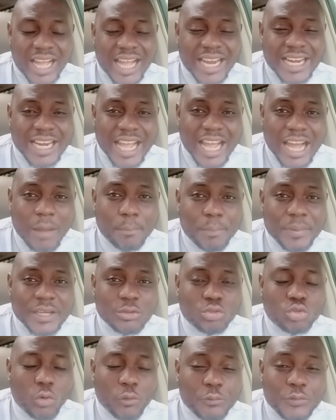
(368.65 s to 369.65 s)
and
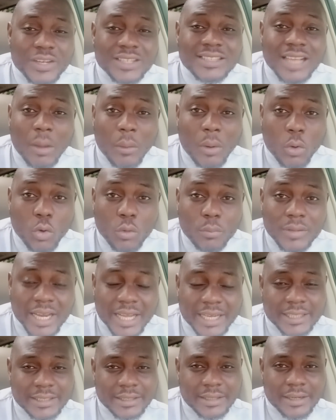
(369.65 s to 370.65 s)
helping to fix our
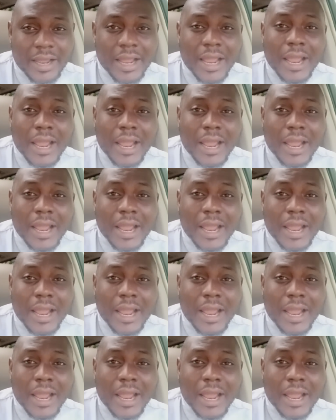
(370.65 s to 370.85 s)
homeland,